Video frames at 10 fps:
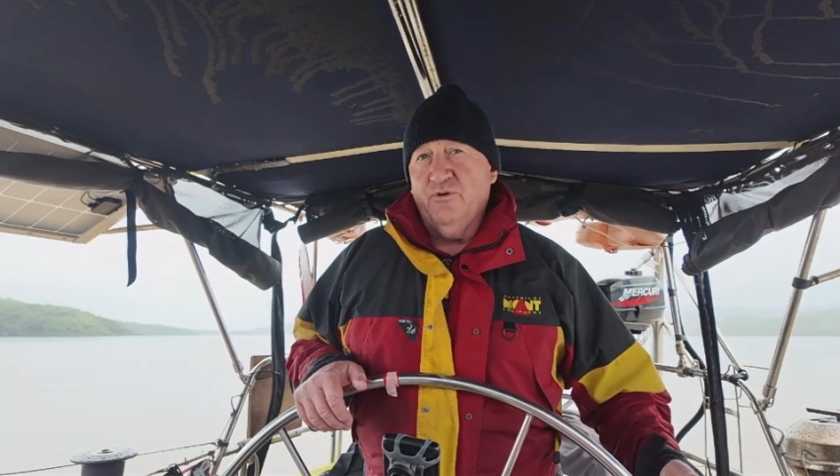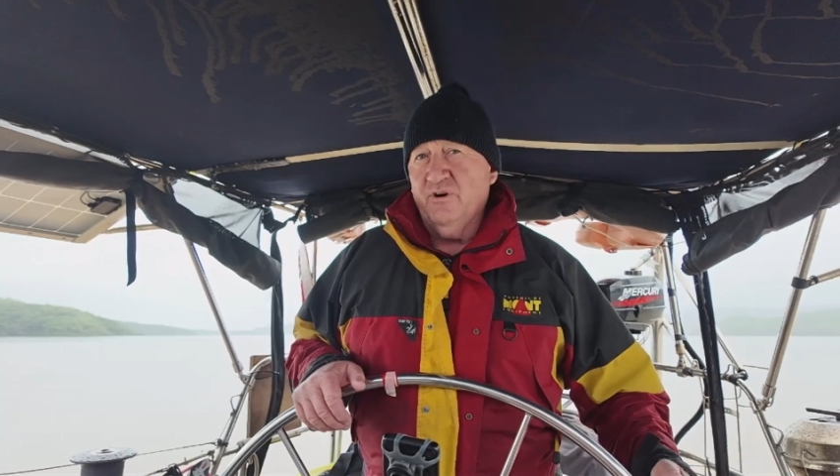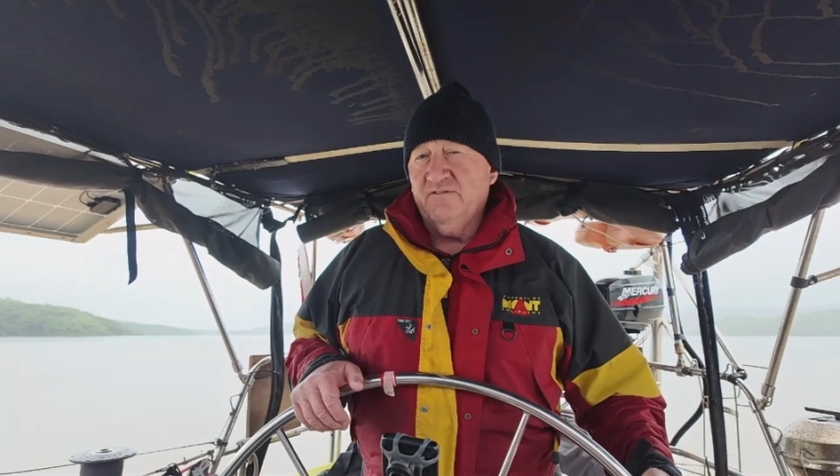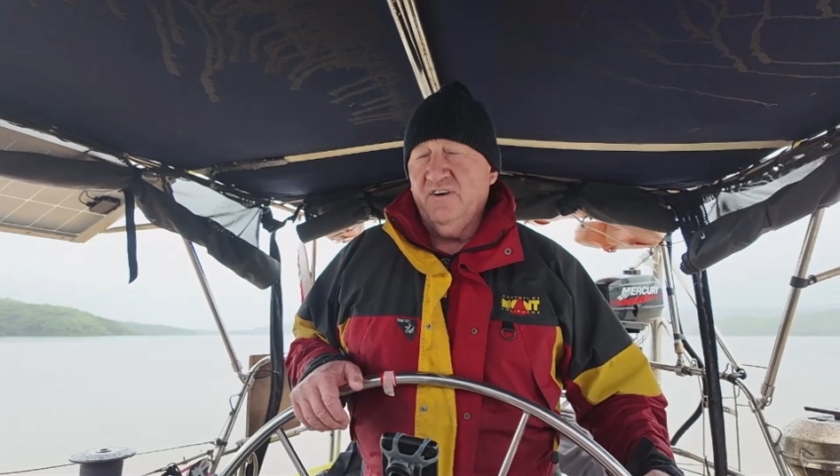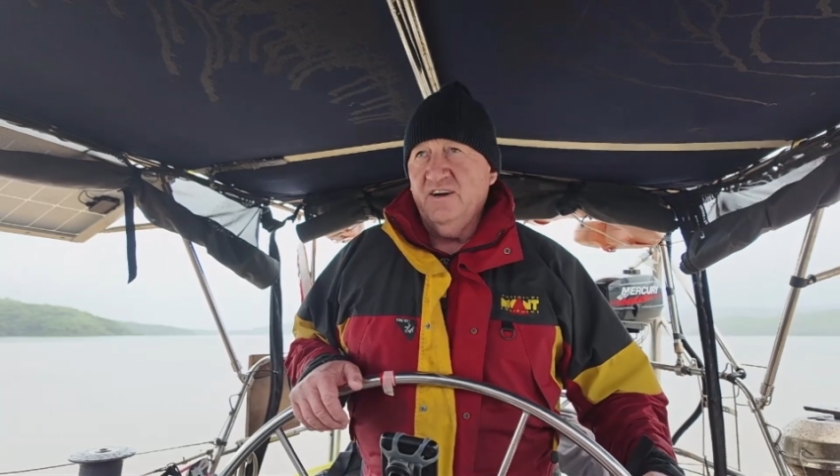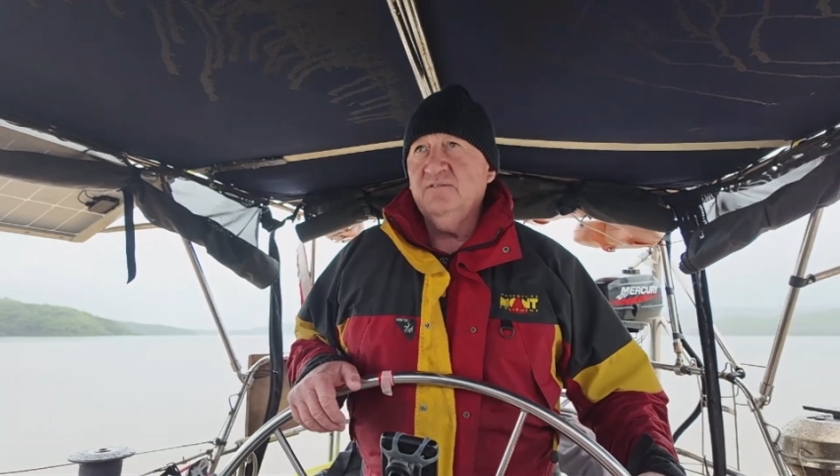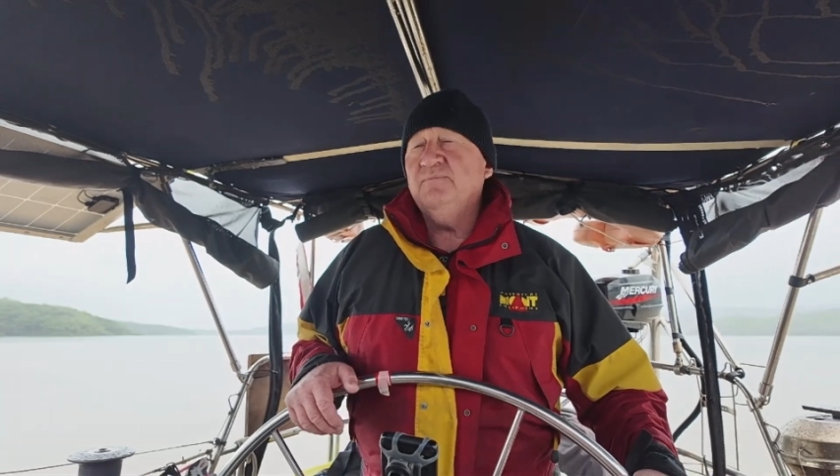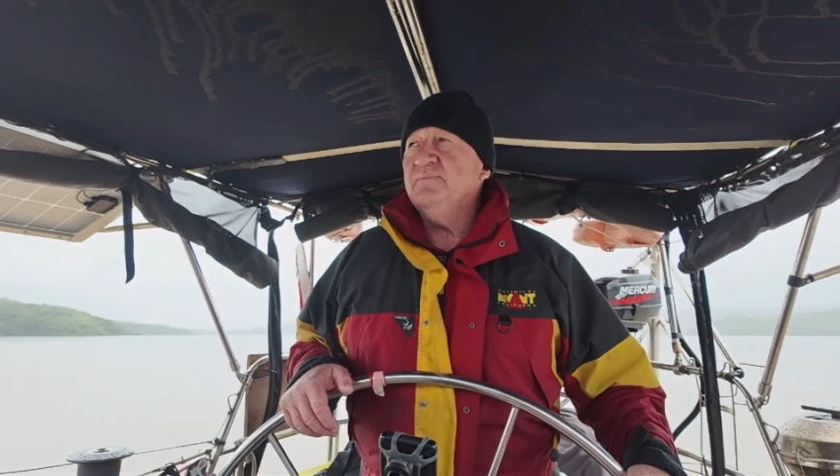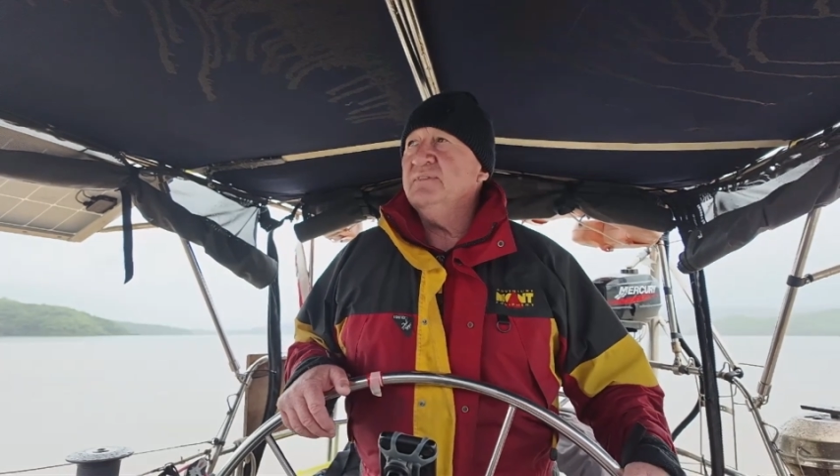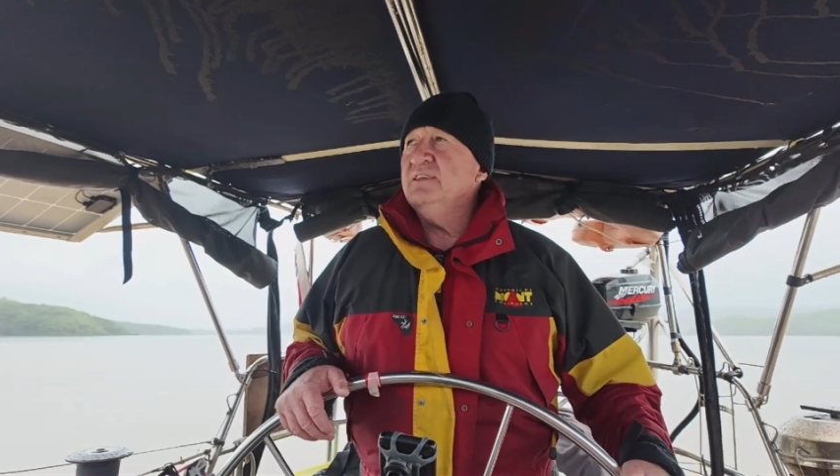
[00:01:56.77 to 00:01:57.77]
a mooring fail,
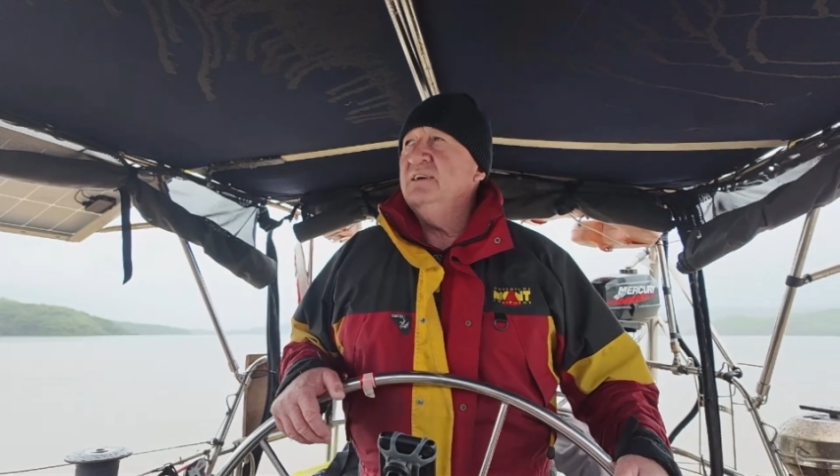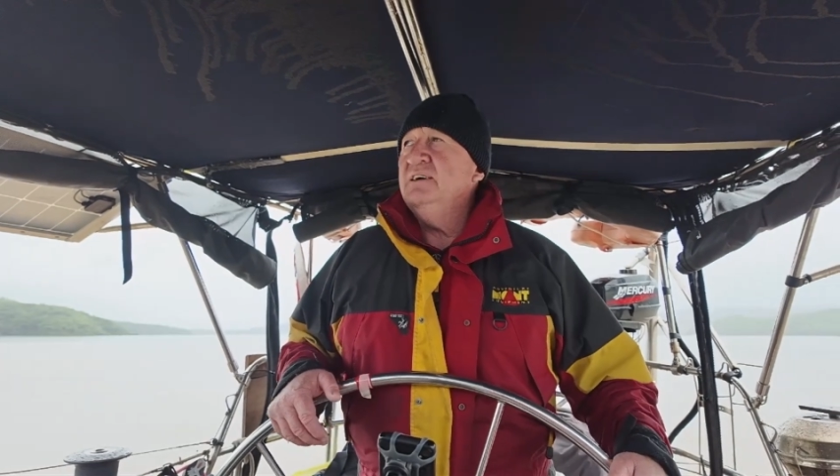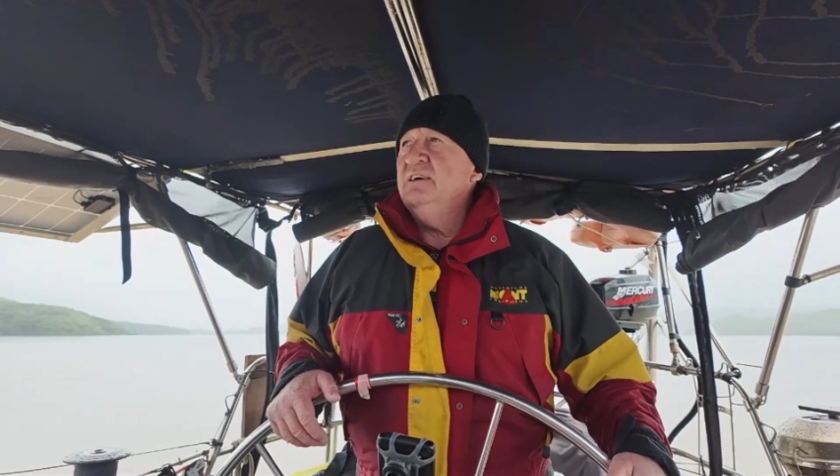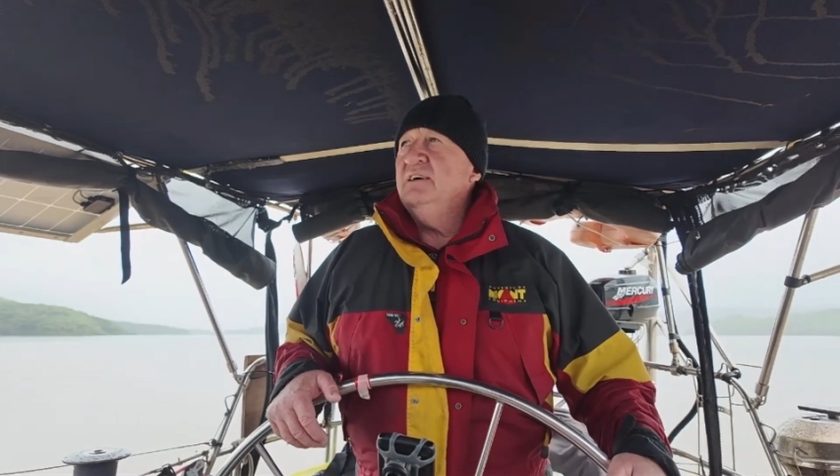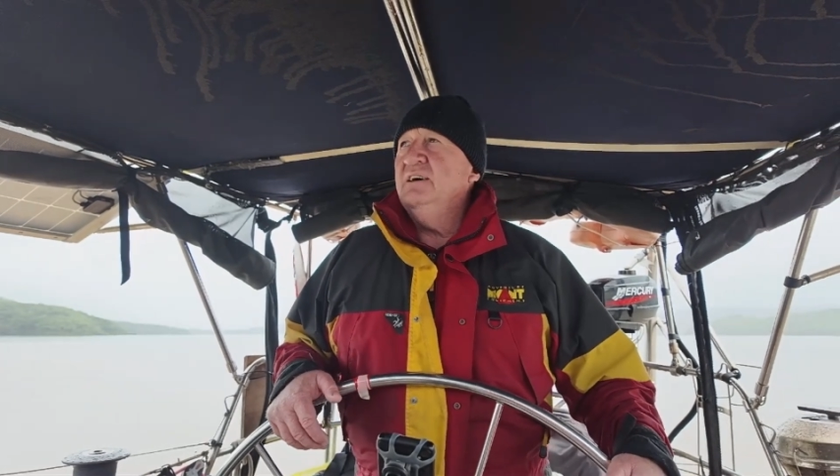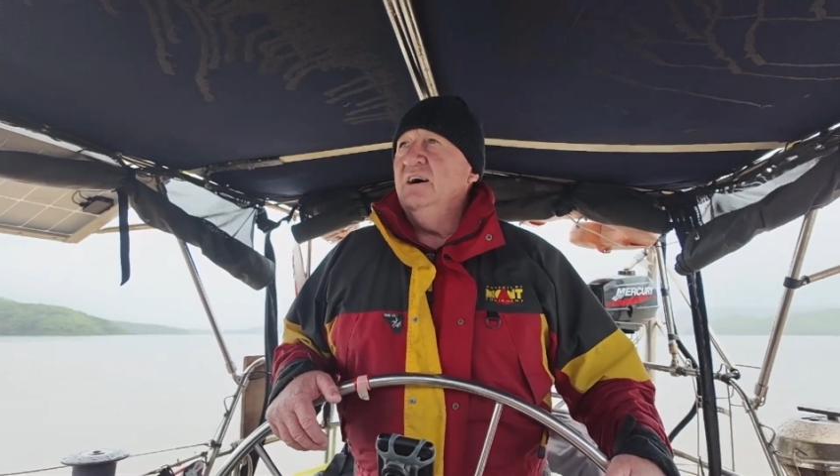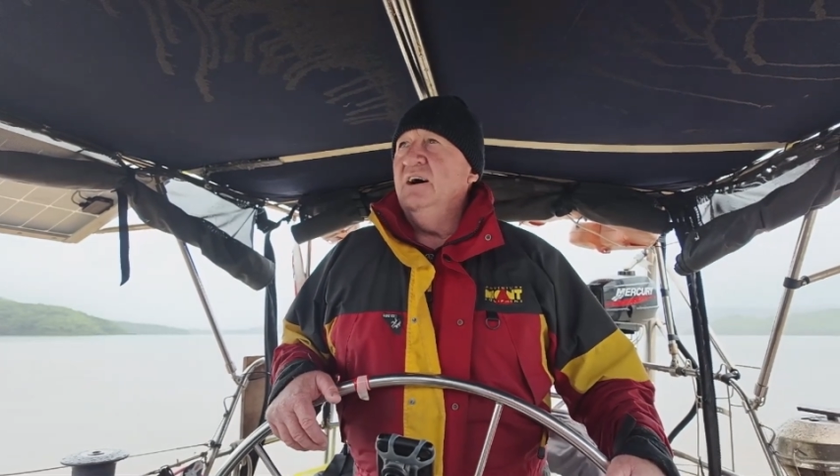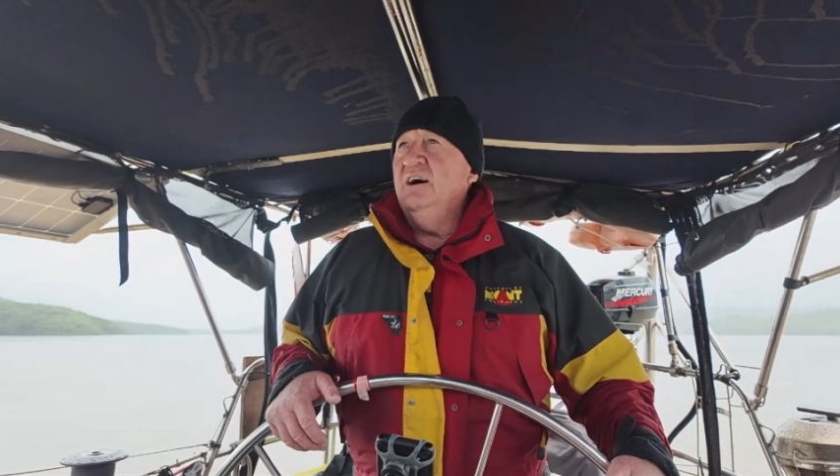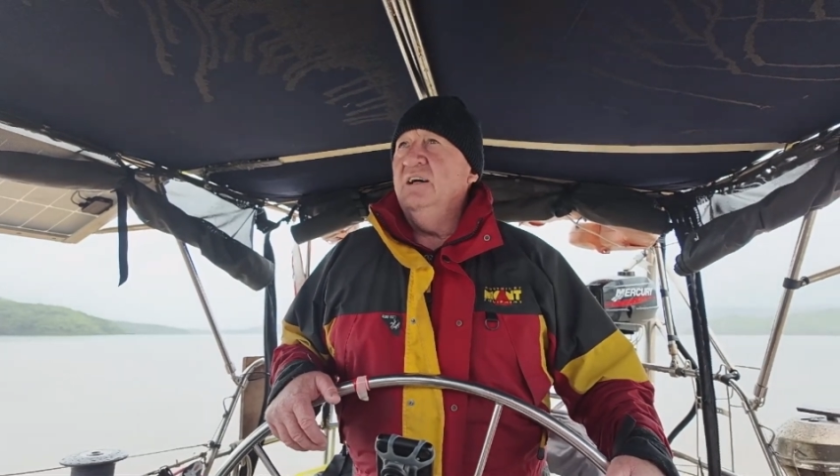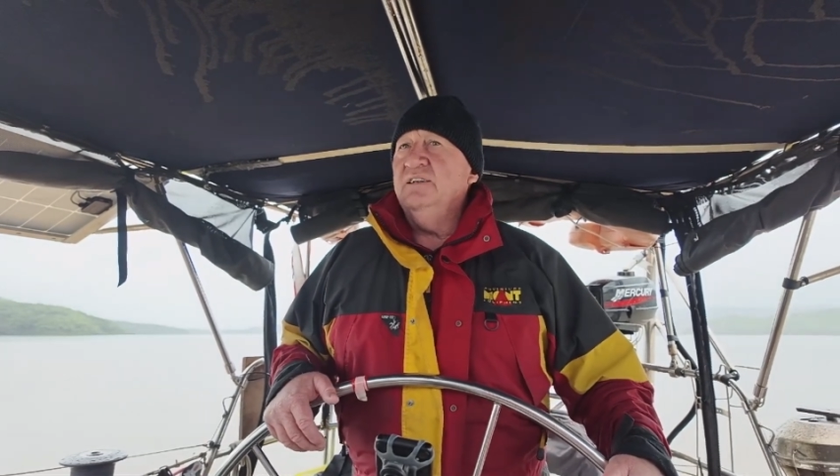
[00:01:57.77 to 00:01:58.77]

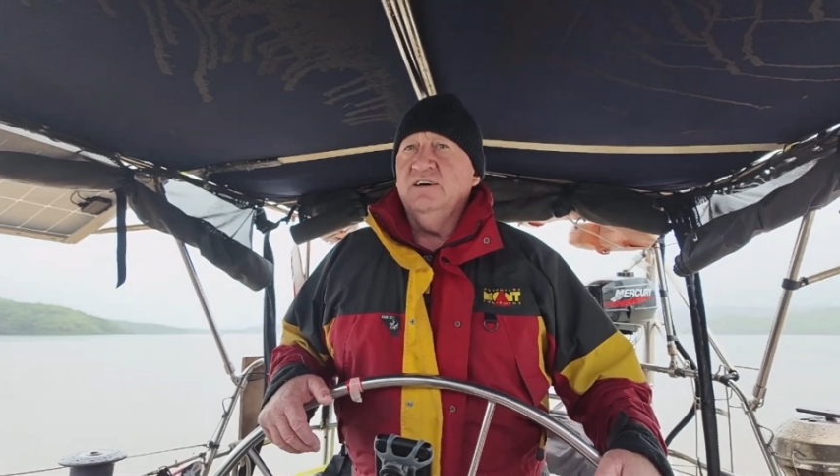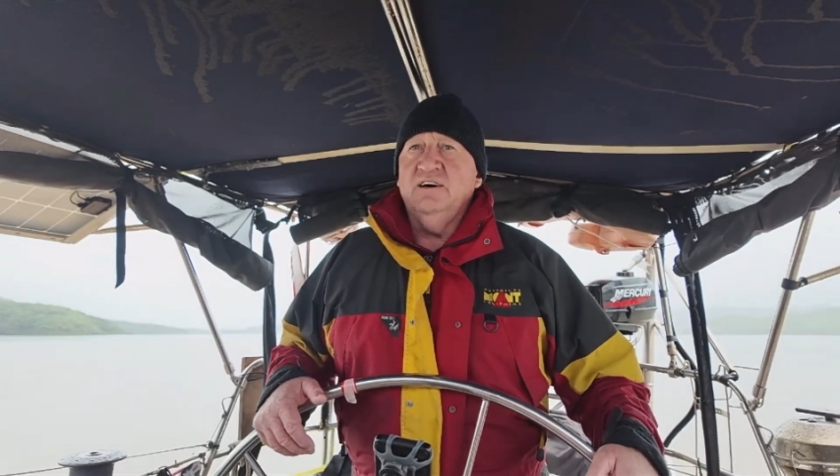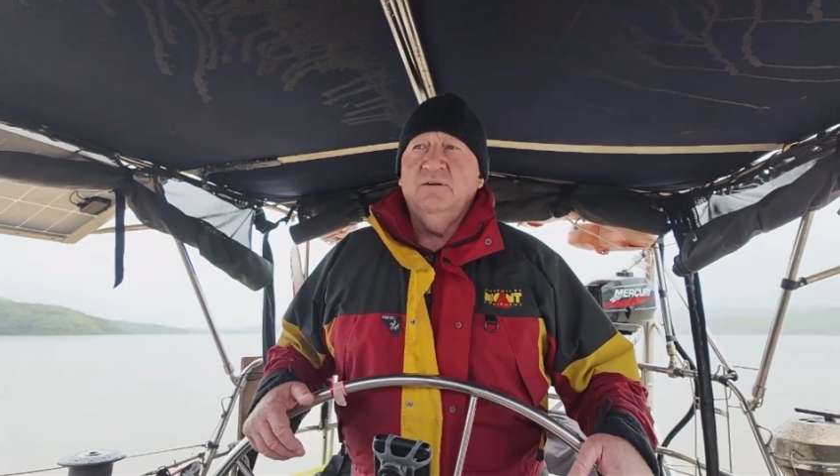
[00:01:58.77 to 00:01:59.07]
and